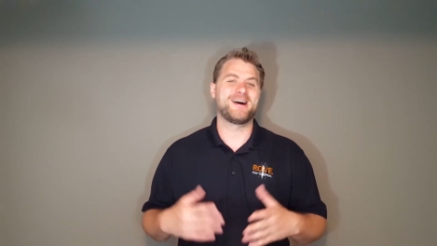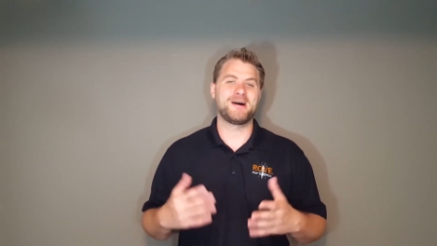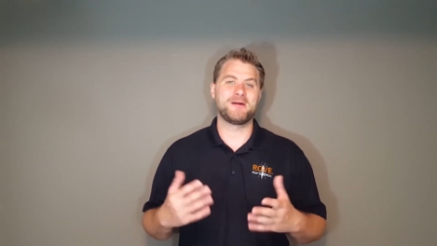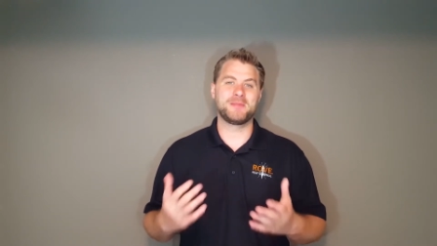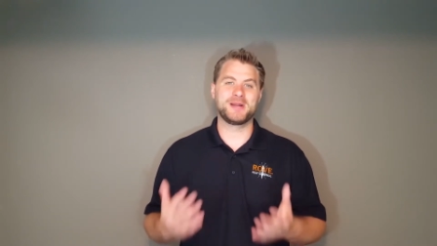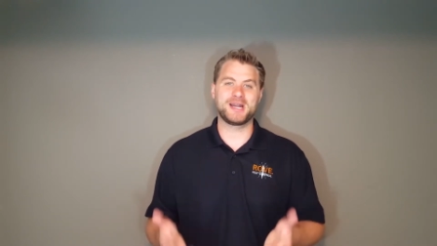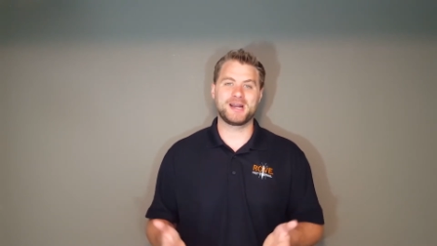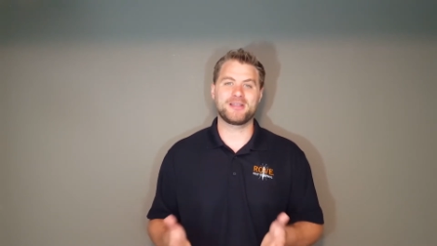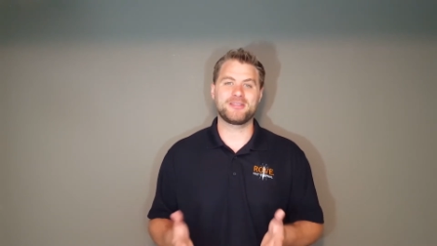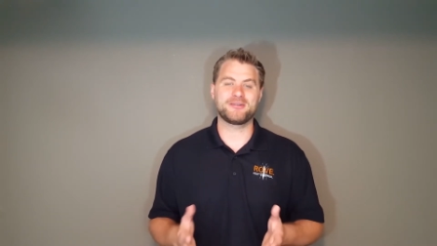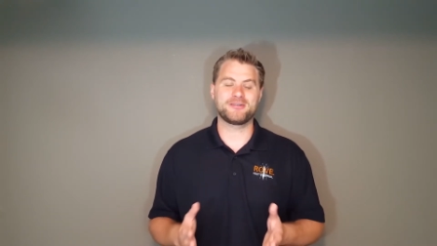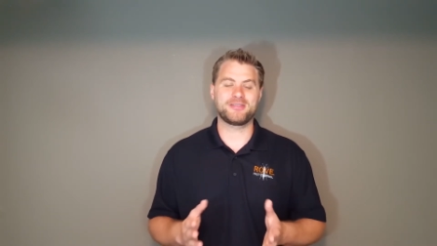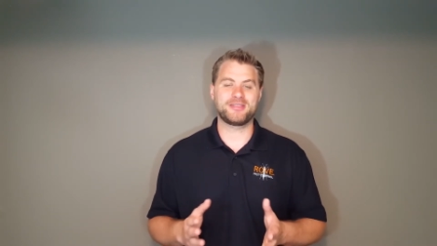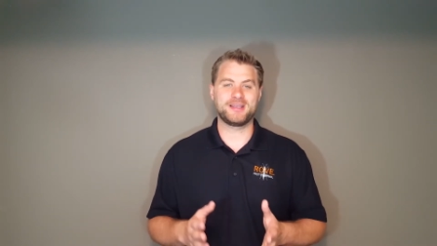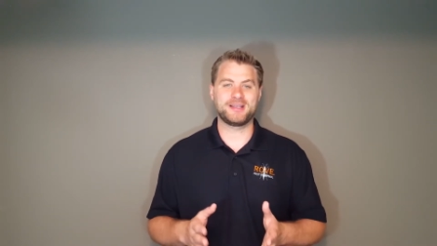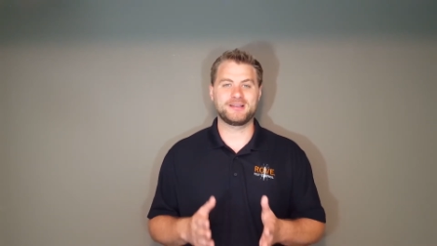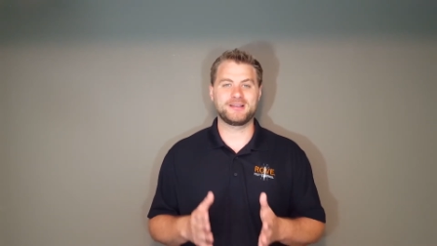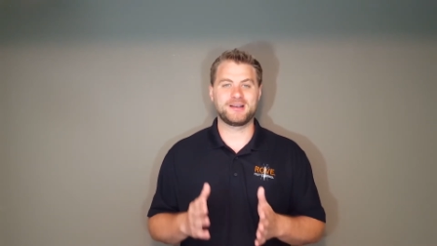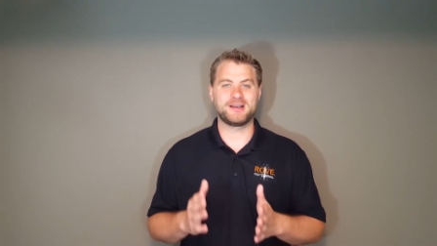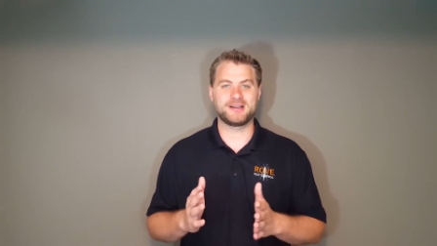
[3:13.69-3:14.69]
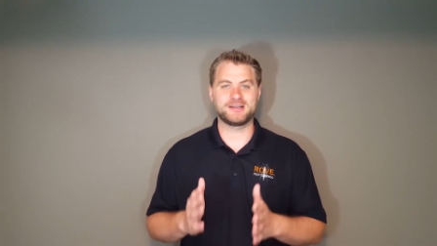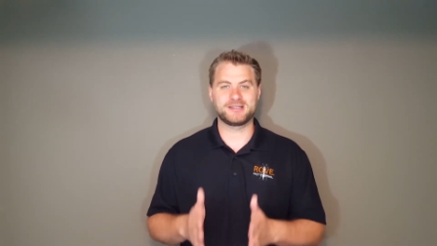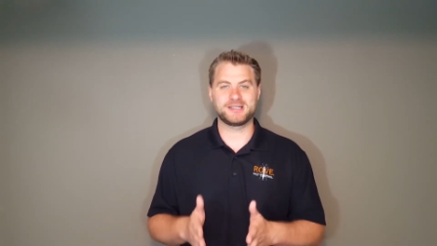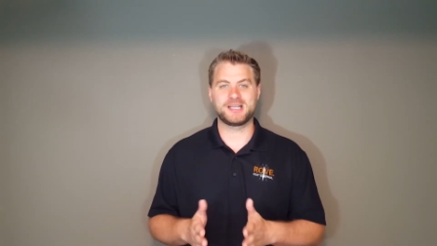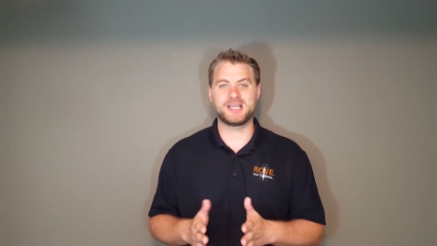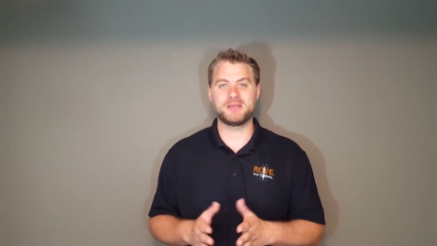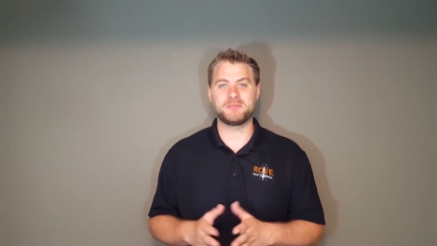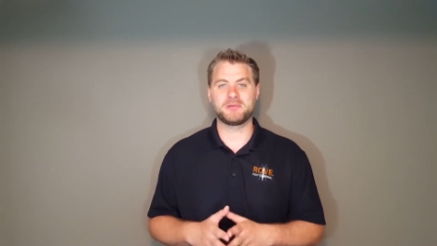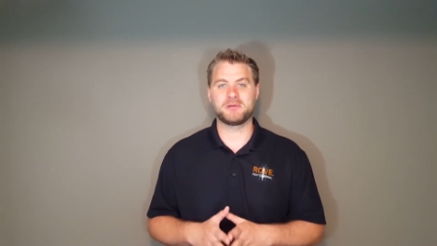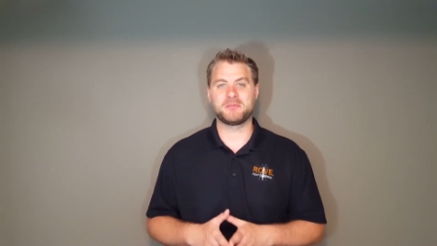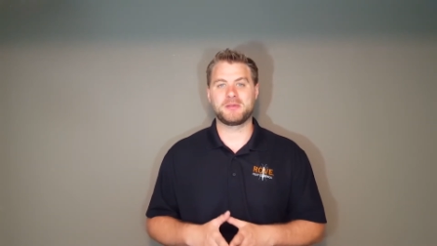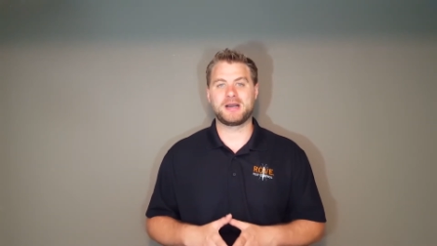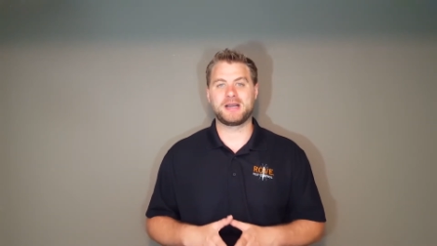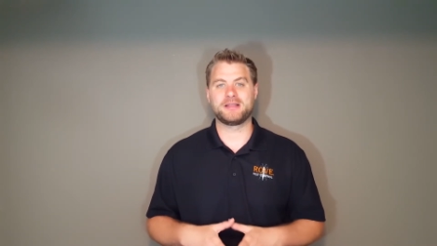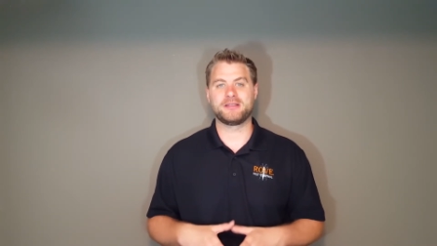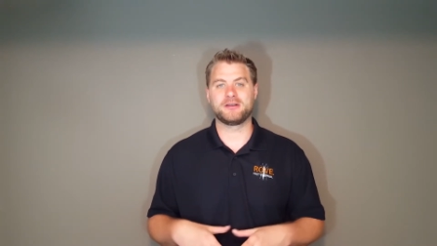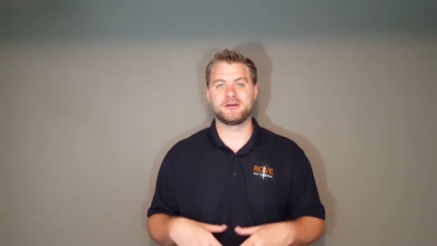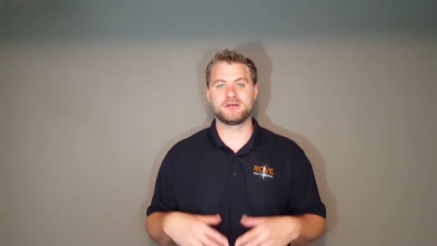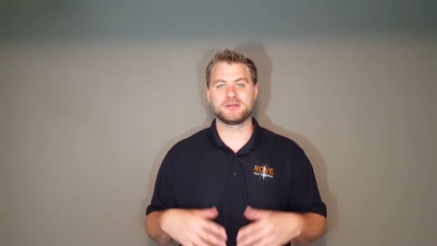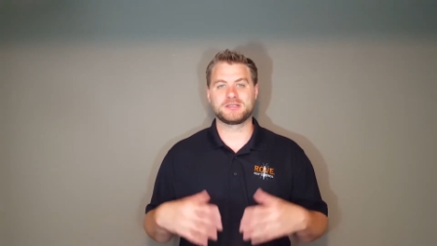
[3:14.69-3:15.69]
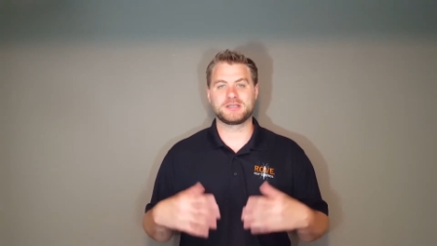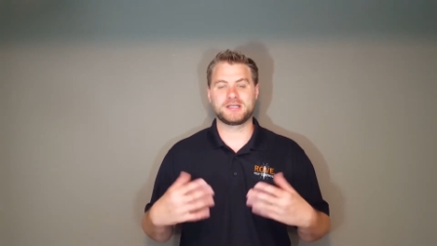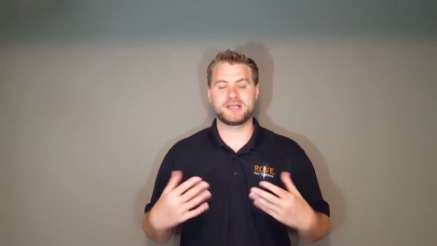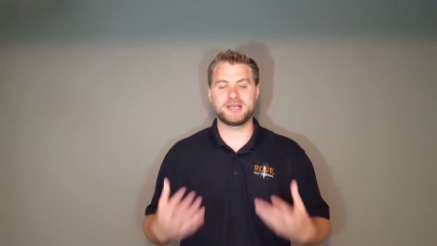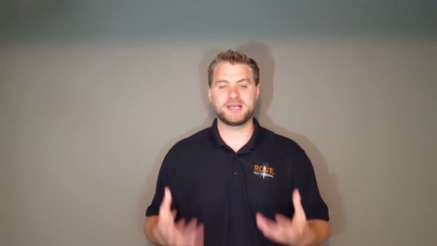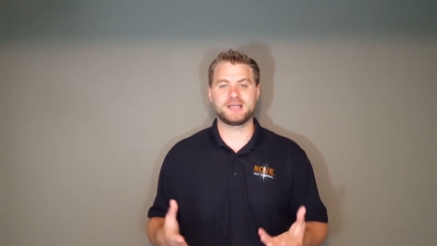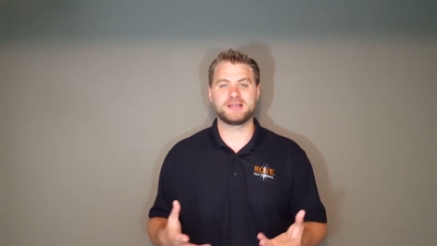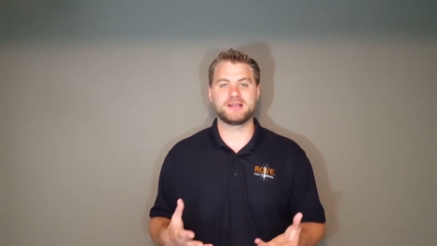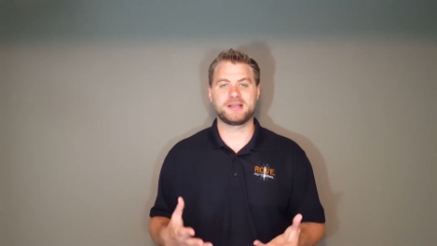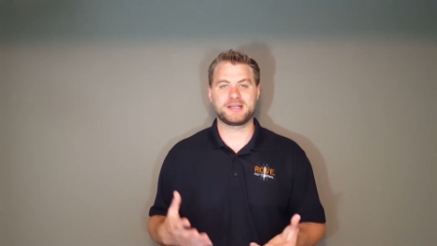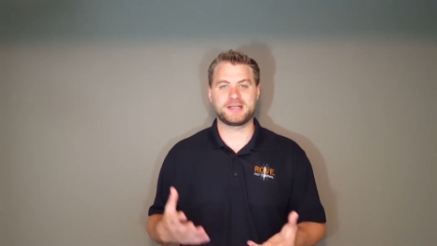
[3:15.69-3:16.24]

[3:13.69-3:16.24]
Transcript: um, another thing to, to keep in mind though is again,